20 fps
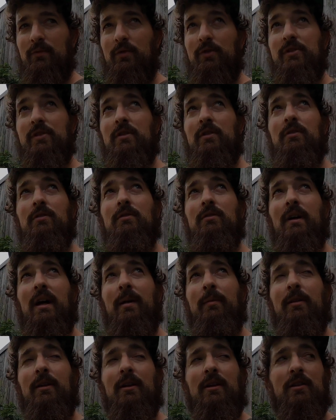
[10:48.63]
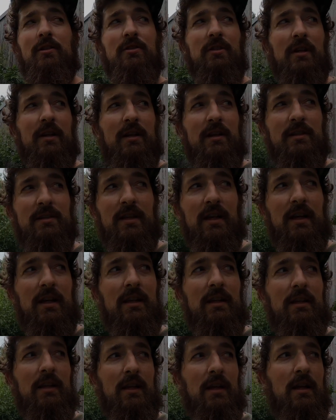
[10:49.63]
We're still, Abby and I are trying to
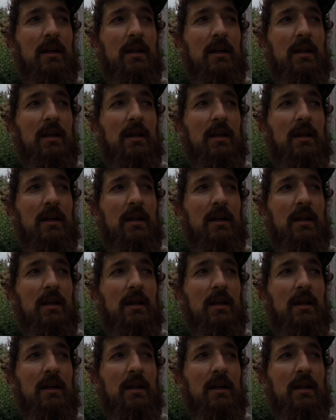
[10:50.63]
decide